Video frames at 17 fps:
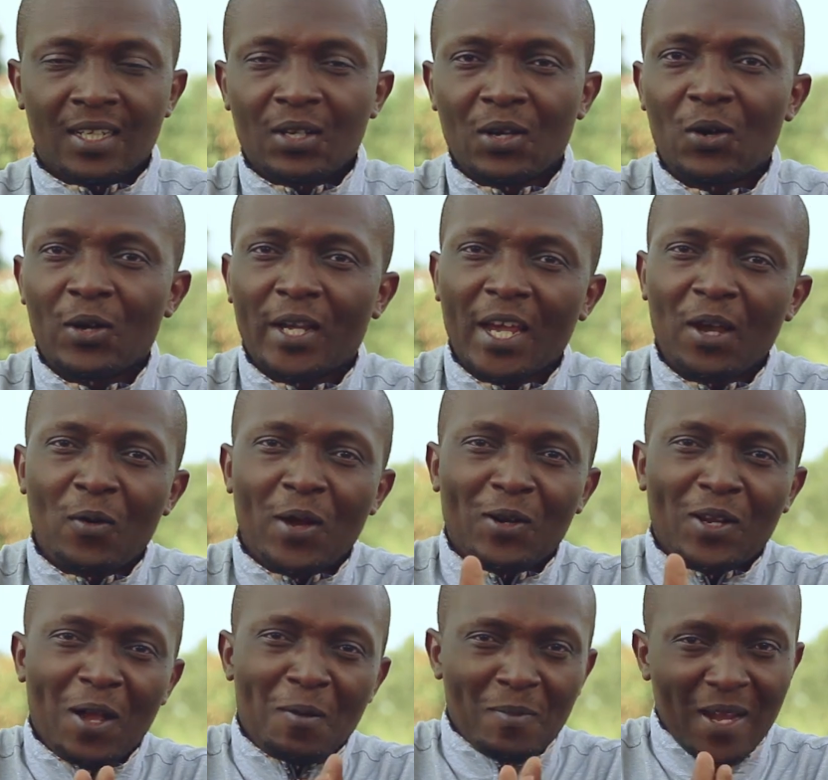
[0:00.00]
Okay,
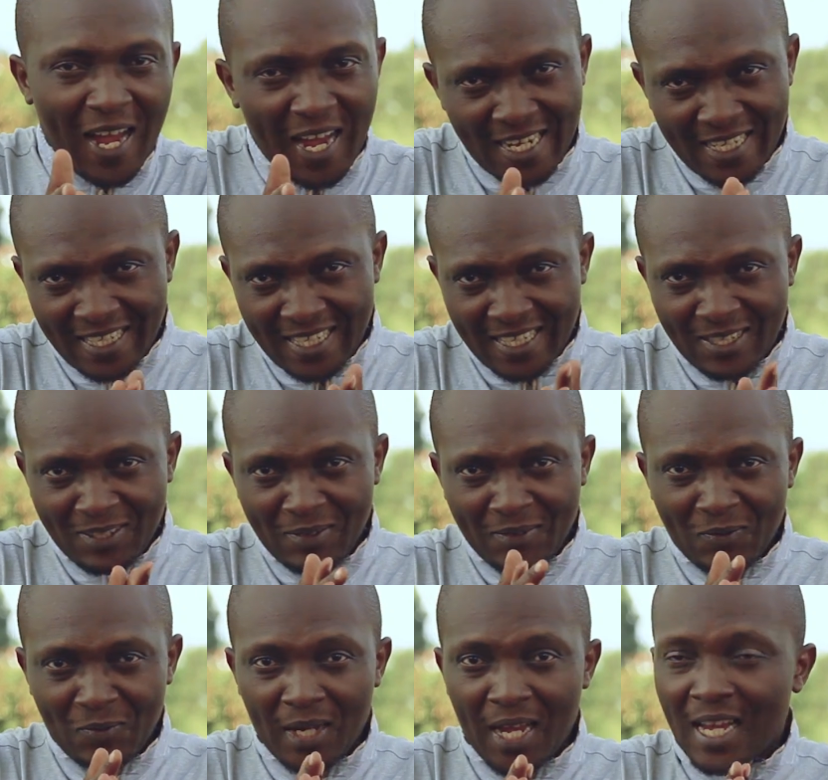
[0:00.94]
welcome guys.
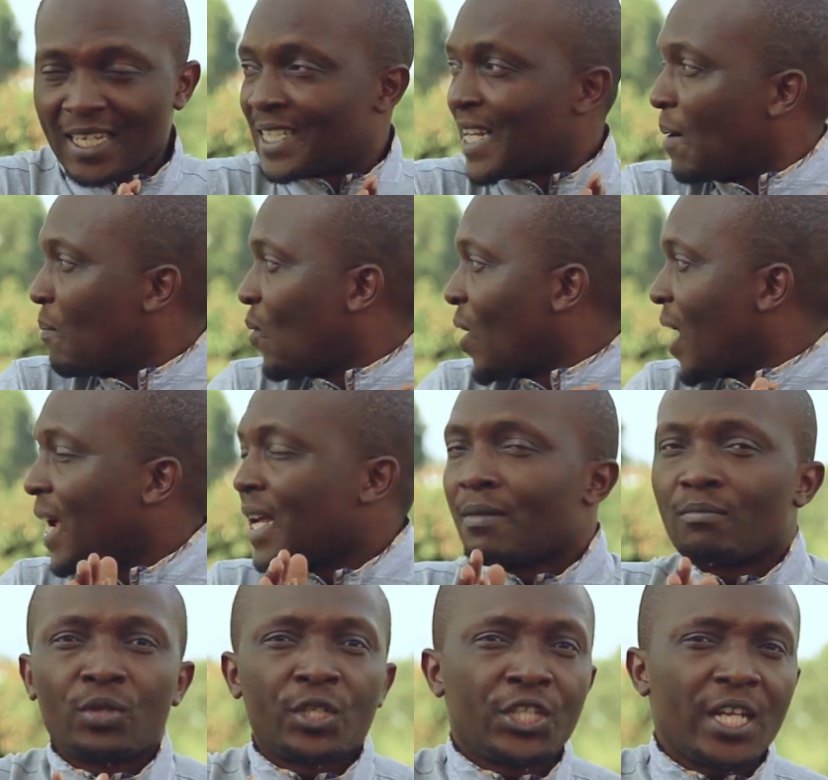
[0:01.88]
We are somewhere
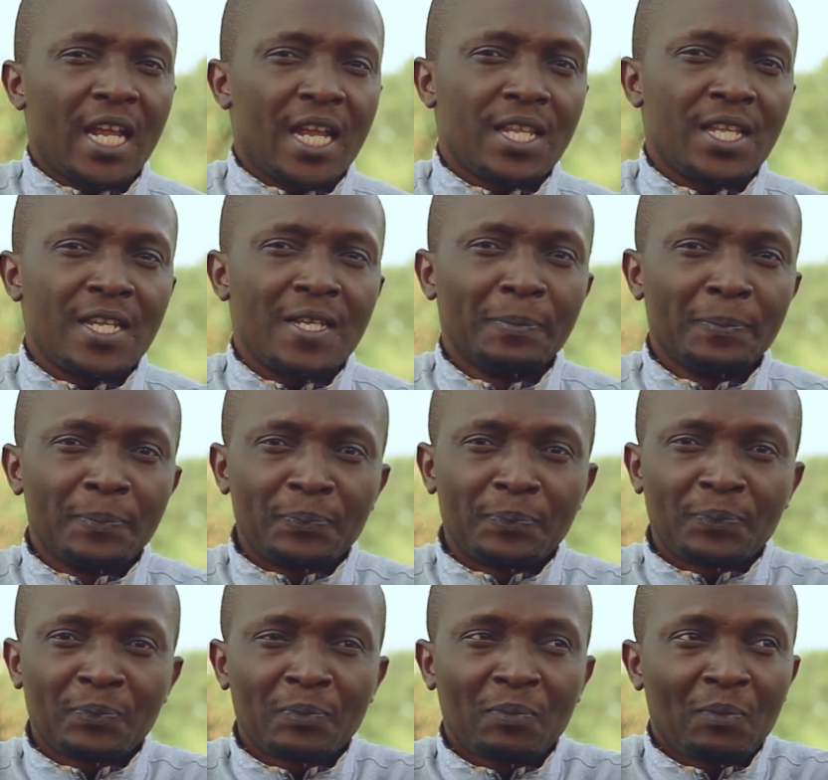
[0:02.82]
in Bushenyi.
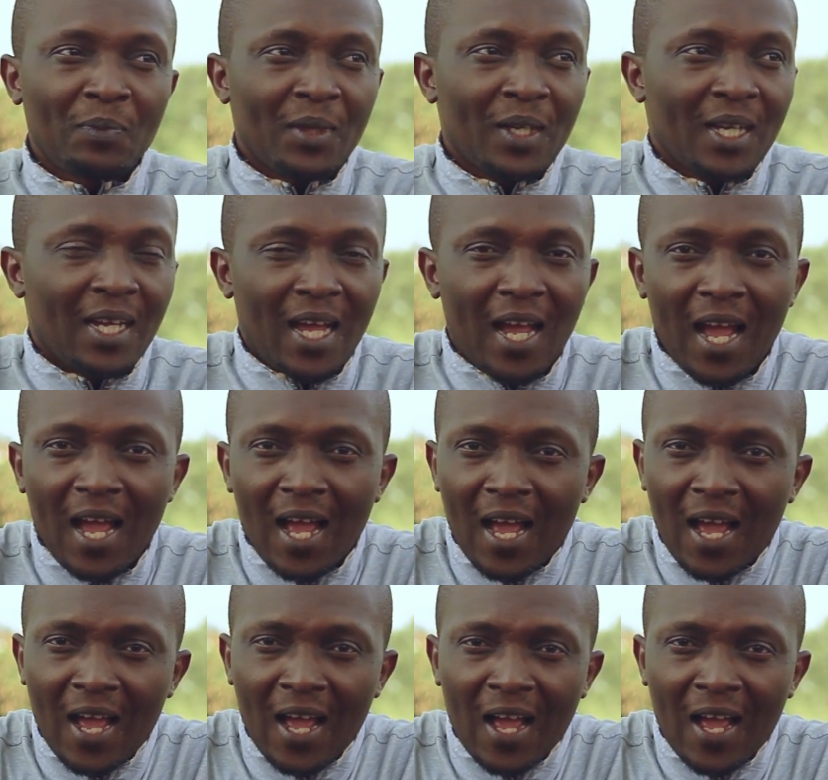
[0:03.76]

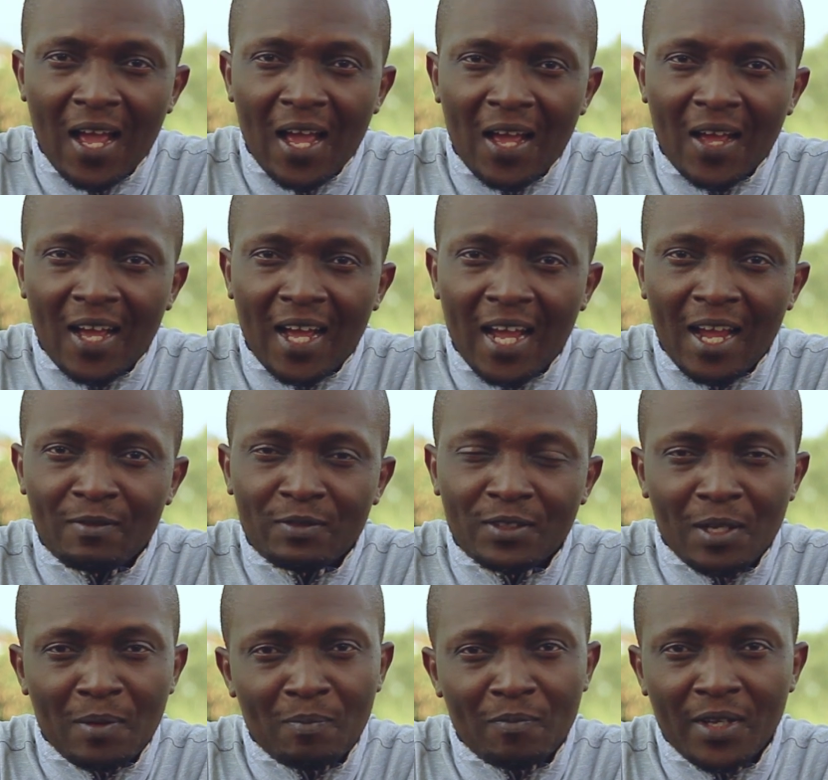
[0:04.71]
I have
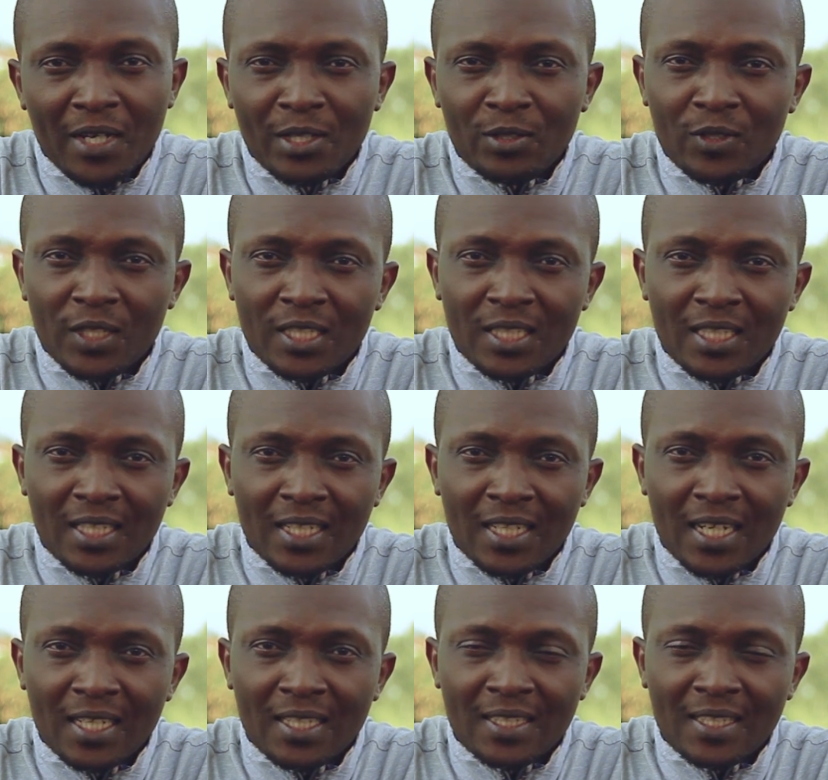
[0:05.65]
some very interesting
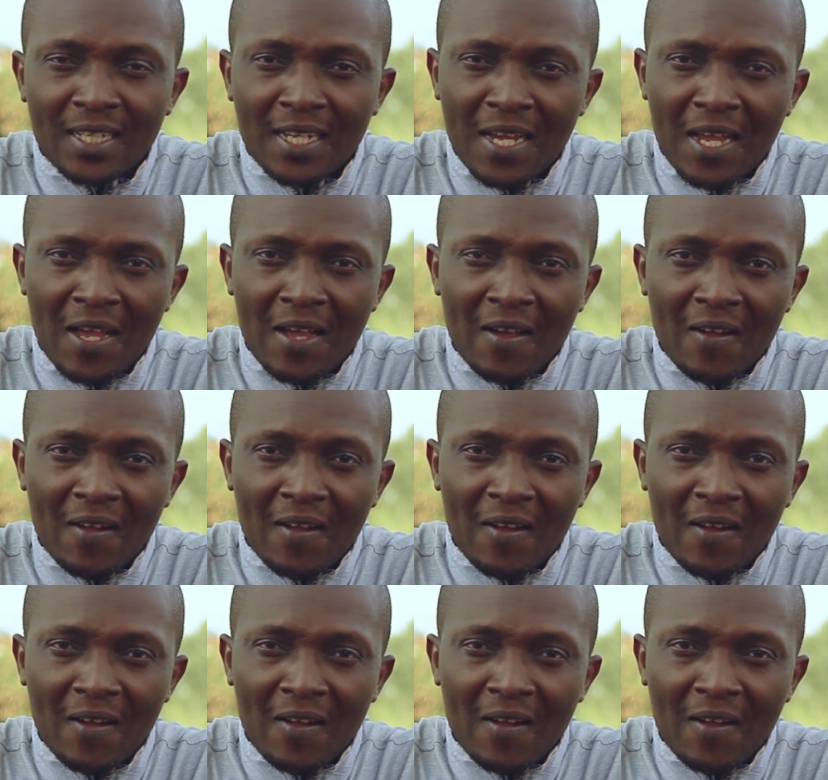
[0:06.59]
guests here.